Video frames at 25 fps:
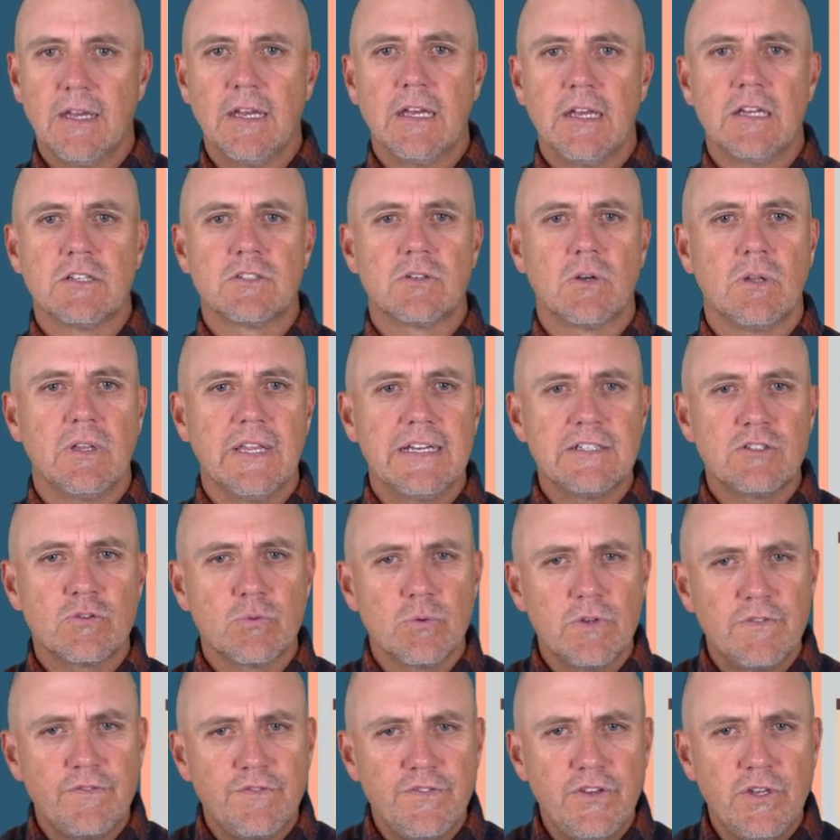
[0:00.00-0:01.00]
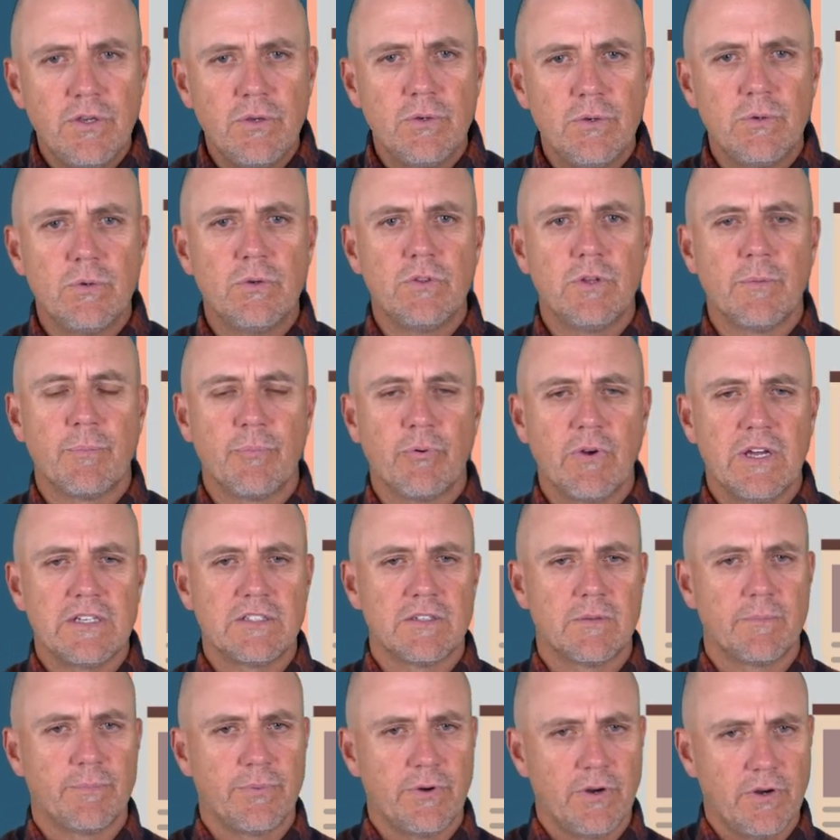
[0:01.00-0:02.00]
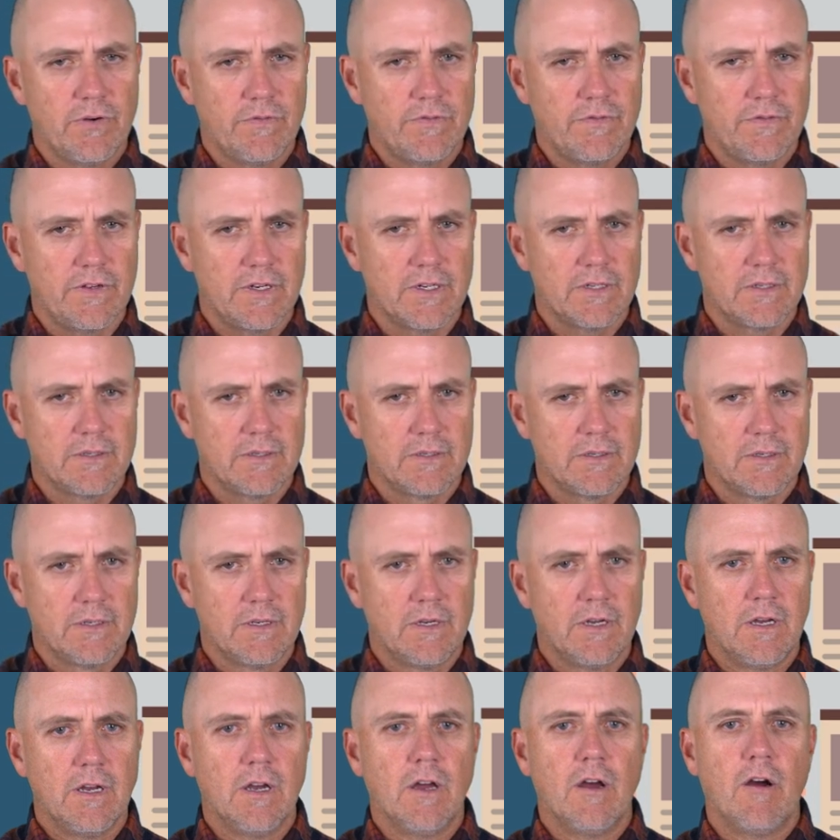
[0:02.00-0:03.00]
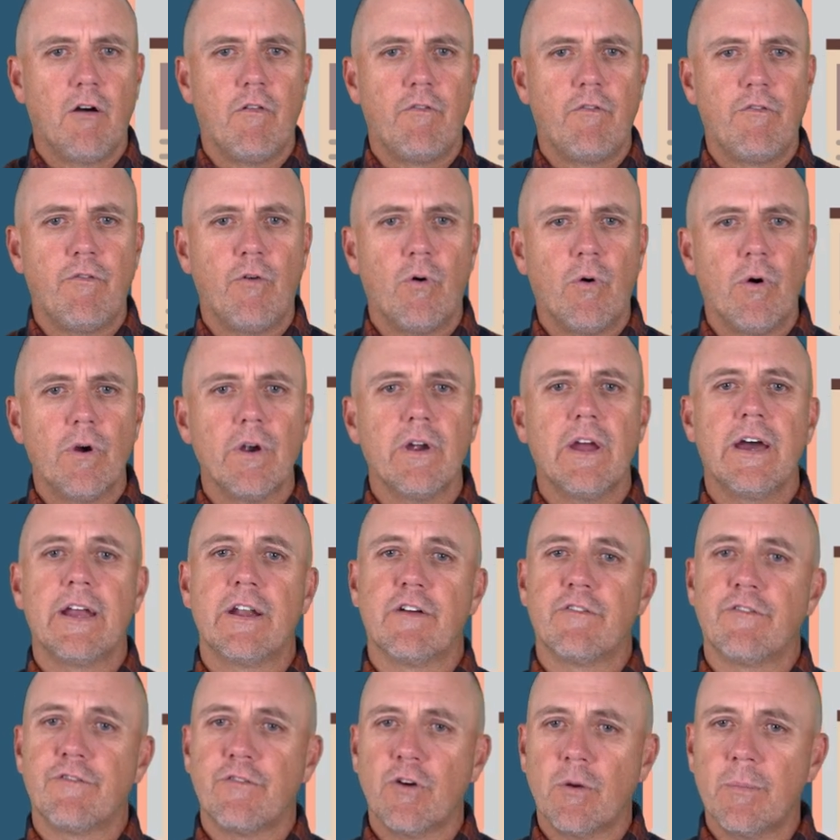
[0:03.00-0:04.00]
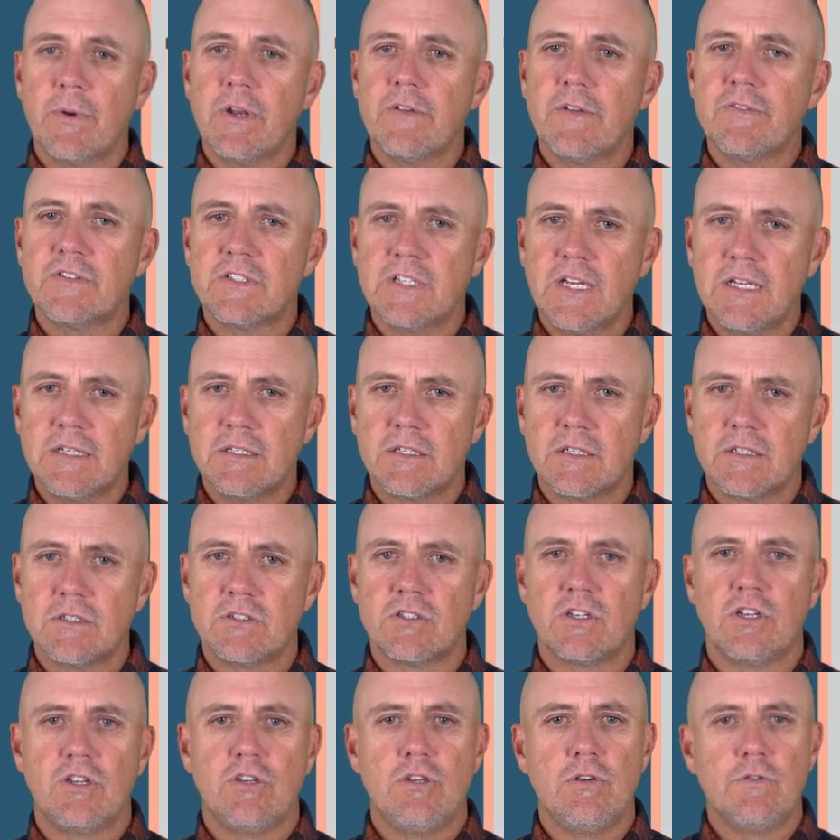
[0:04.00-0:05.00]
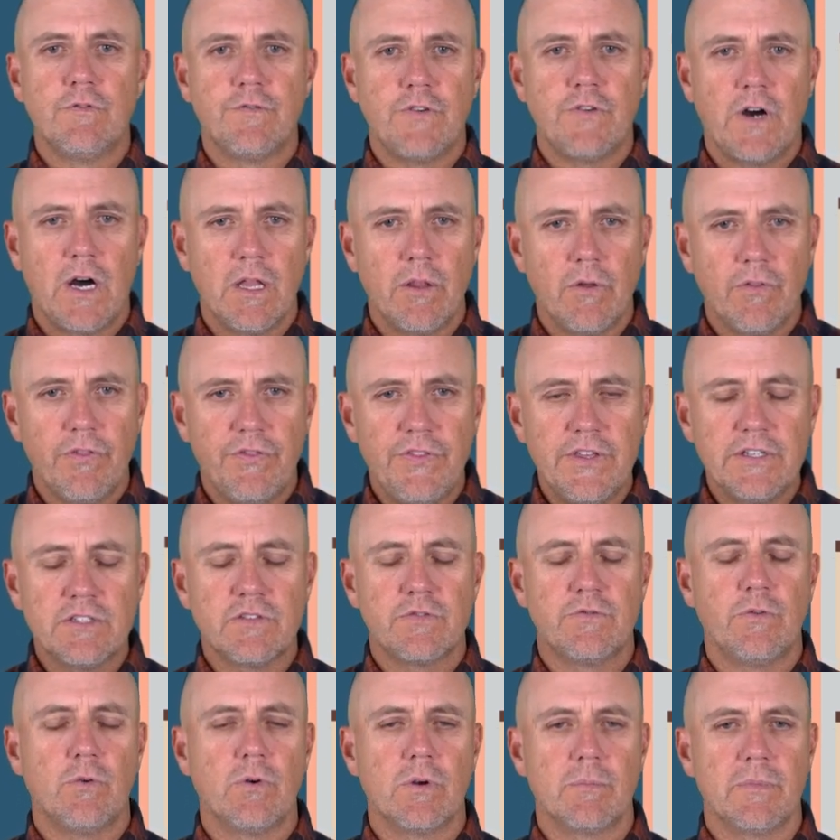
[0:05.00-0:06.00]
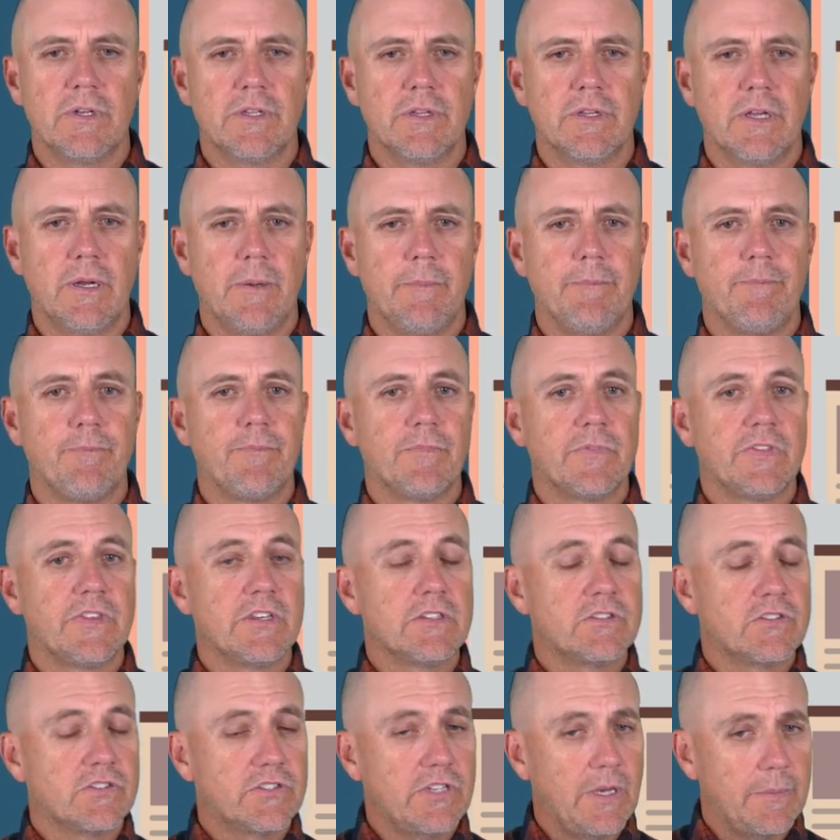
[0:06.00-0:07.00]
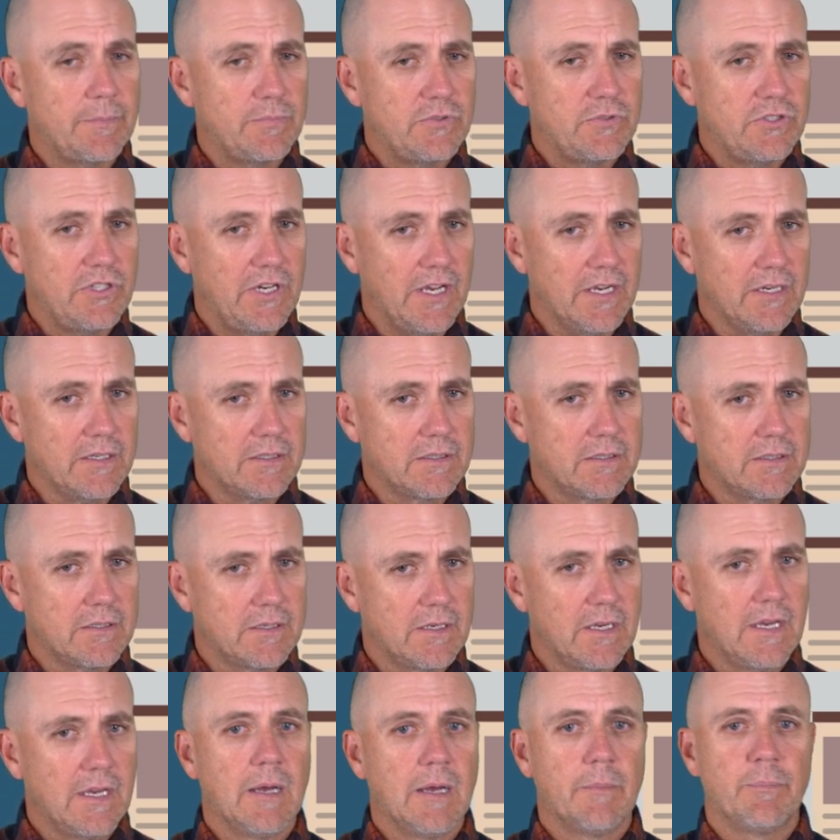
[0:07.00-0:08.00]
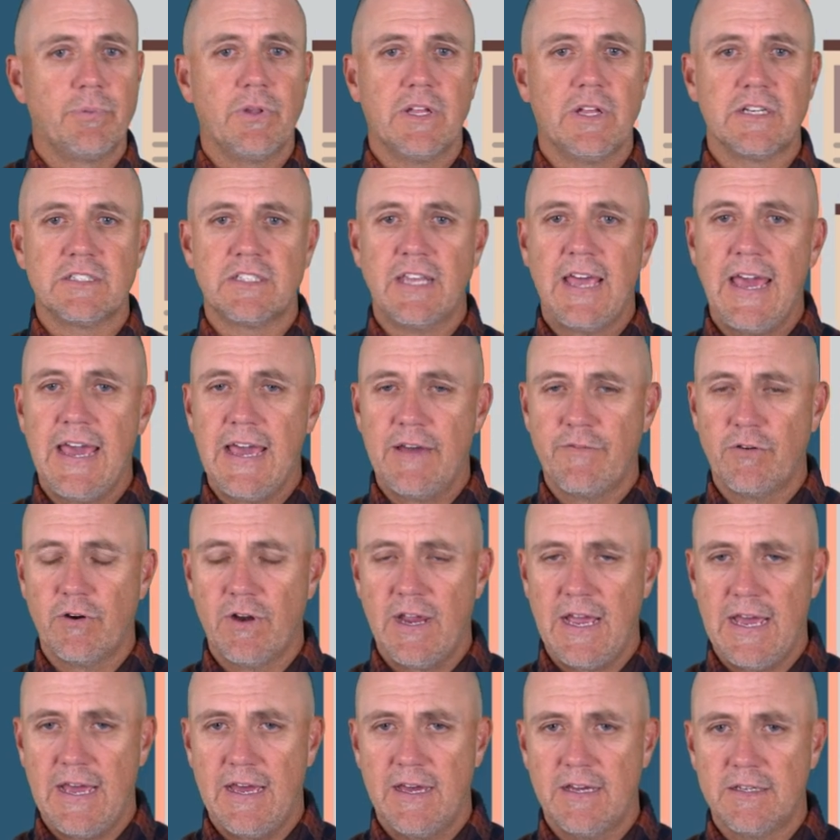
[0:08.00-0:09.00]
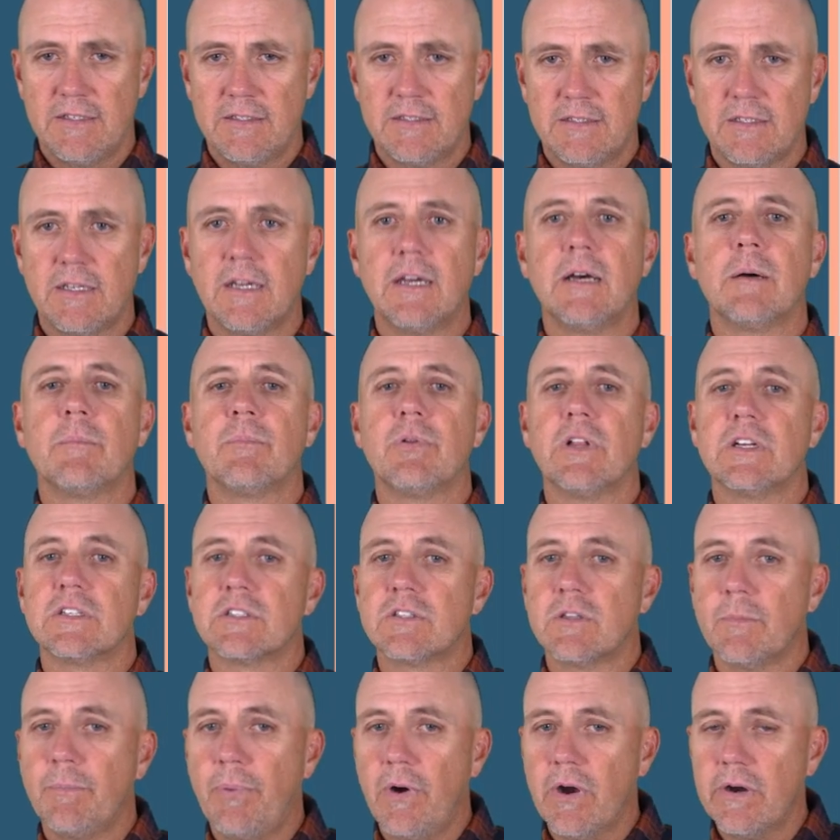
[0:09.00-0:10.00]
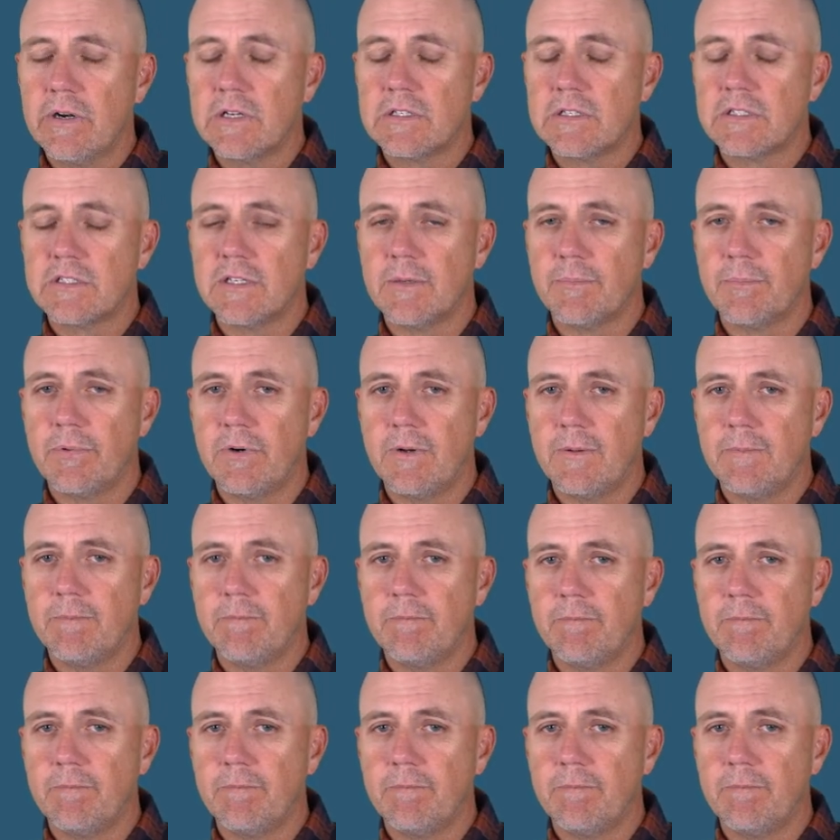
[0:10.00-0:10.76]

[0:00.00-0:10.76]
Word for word: So let's review the present perfect. For an affirmative sentence, you follow this formula. The subject plus have or has plus the participle.